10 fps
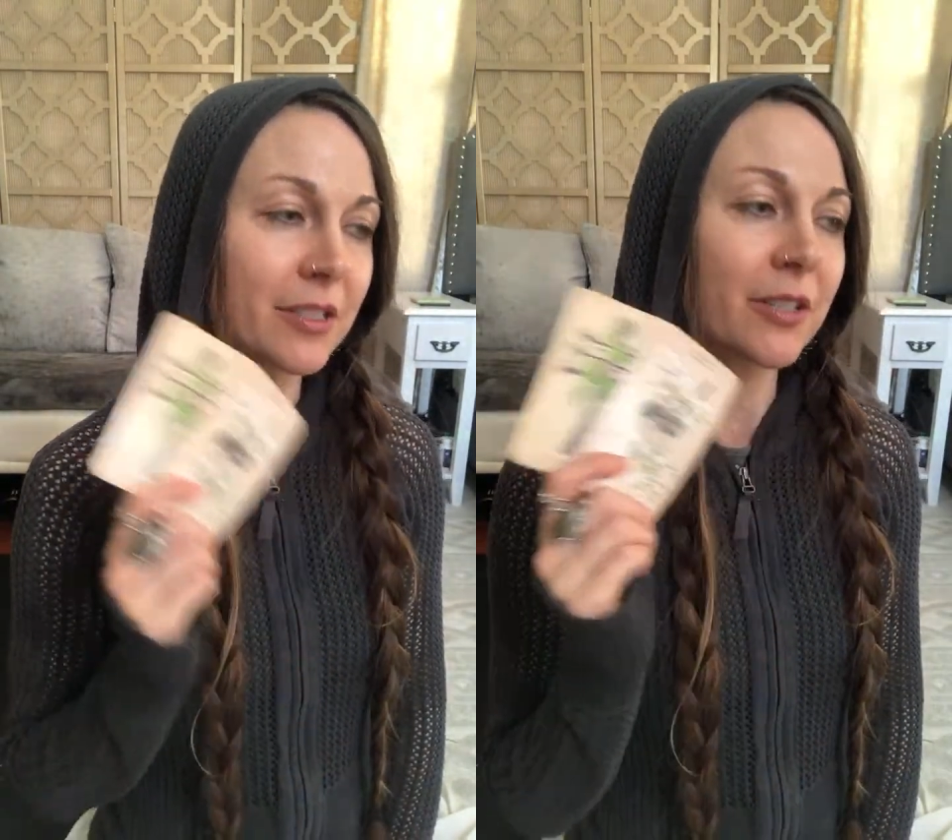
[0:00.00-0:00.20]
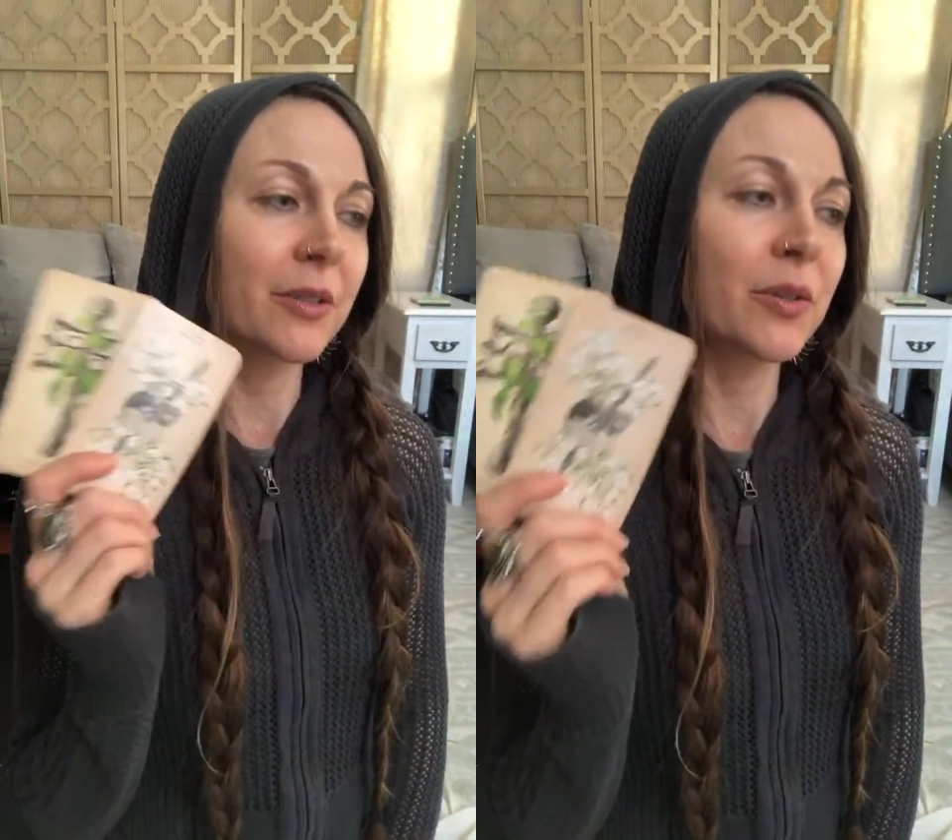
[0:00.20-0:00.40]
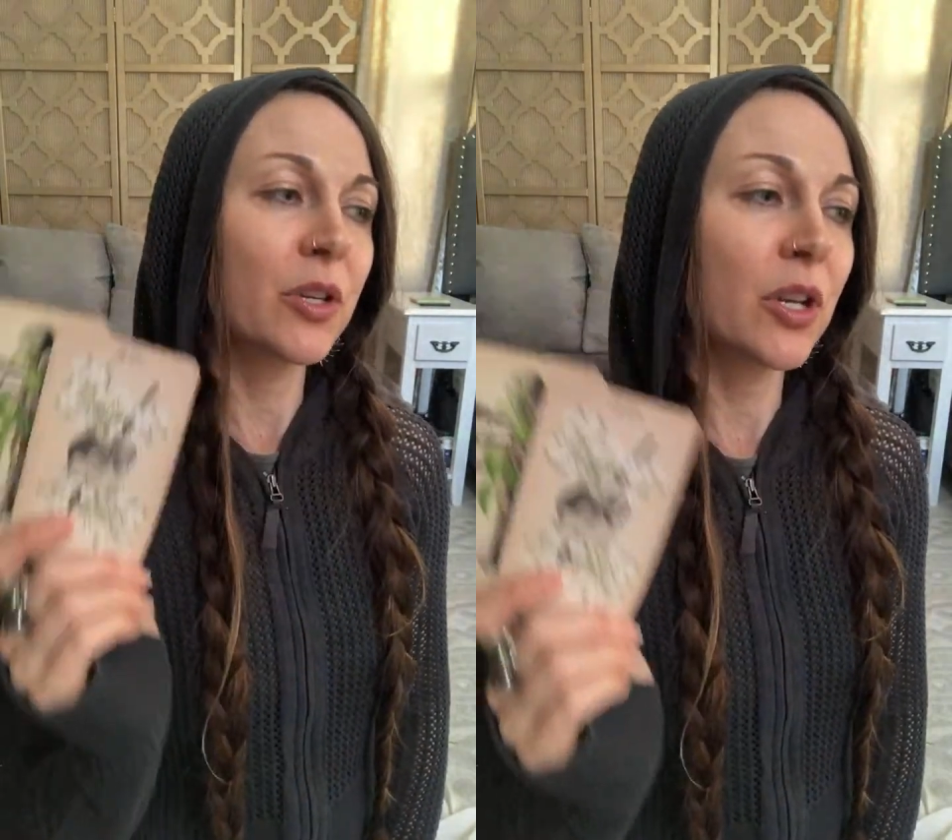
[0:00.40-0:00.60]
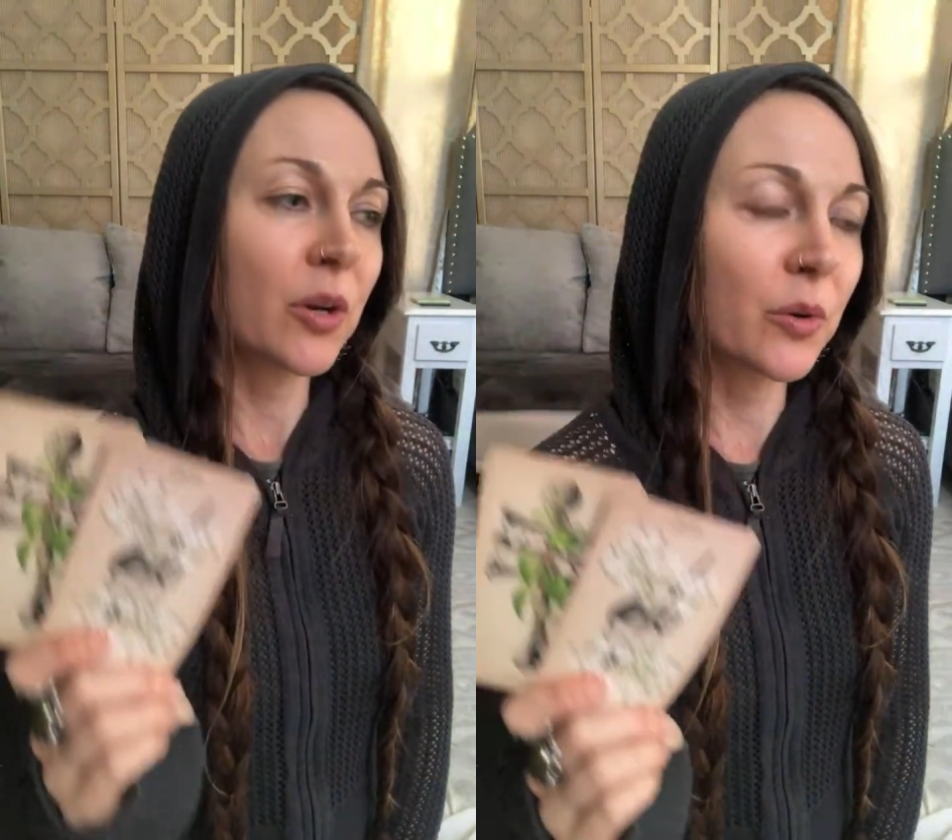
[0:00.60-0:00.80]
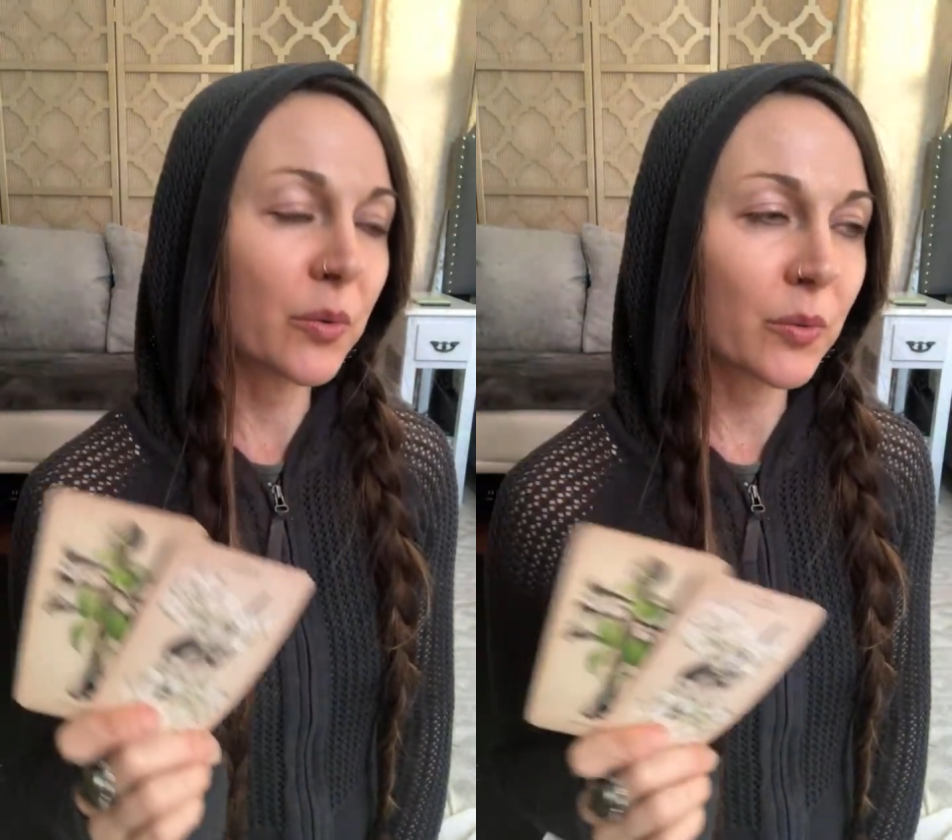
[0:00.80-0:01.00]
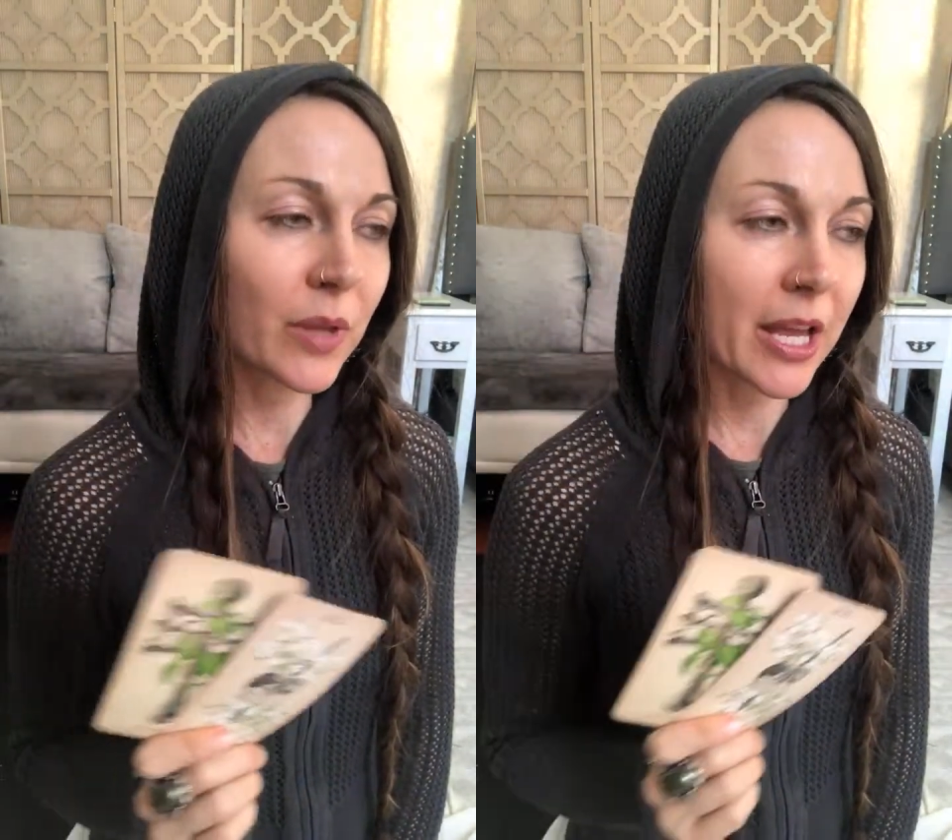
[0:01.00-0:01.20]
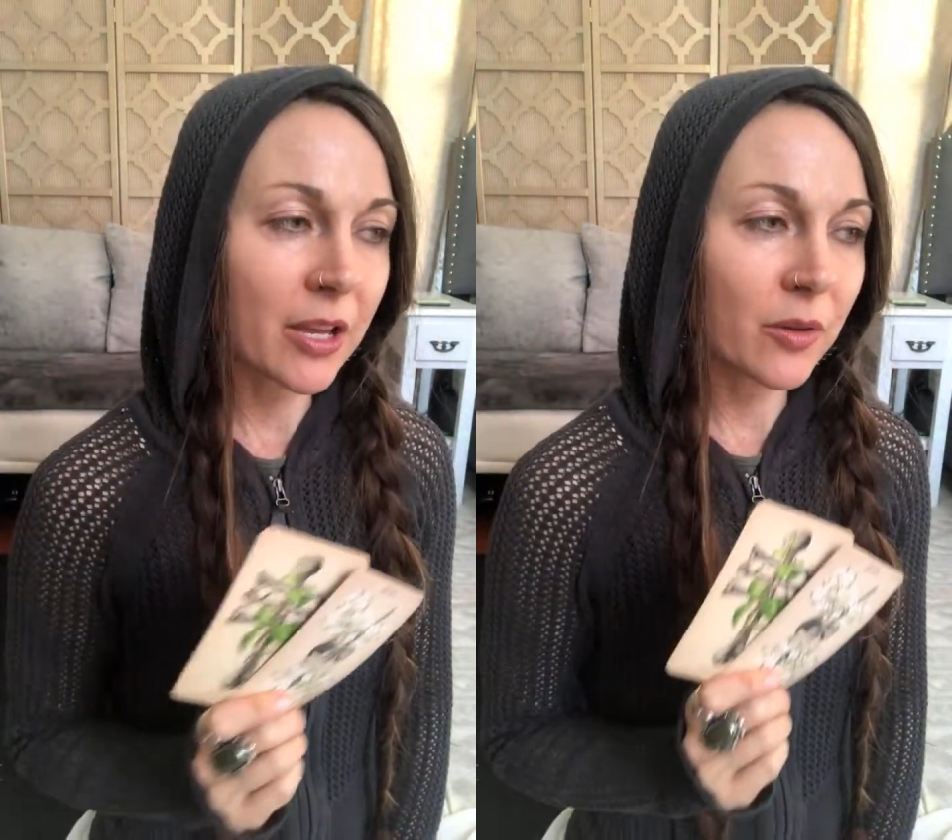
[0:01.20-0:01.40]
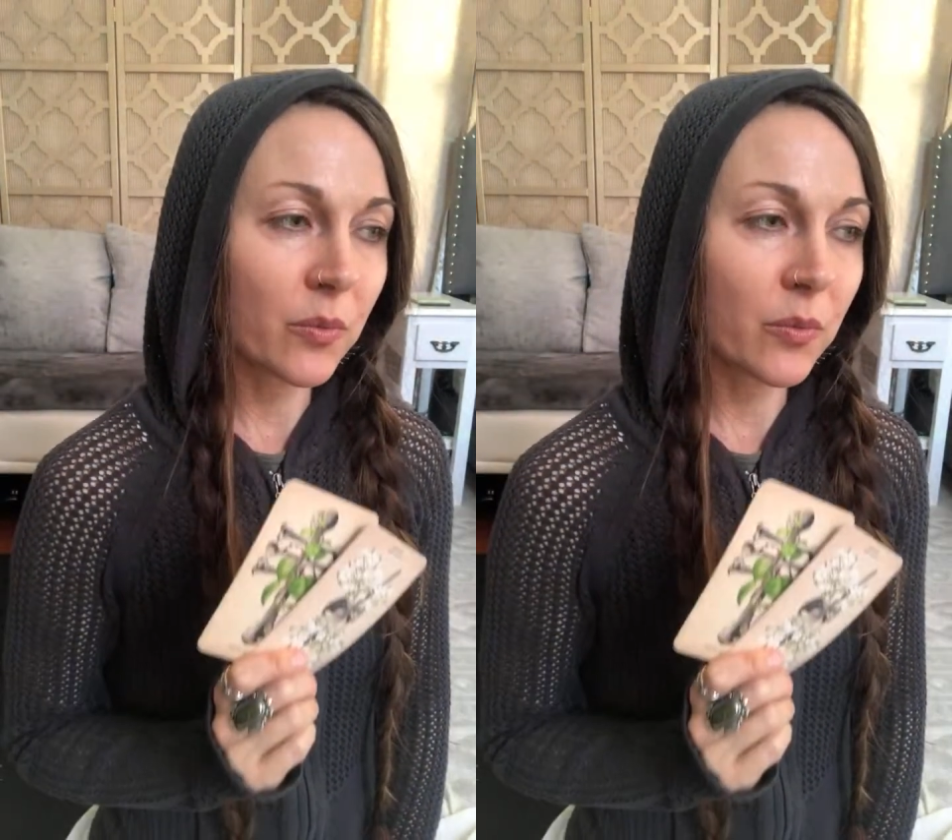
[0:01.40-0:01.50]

So, you know, like,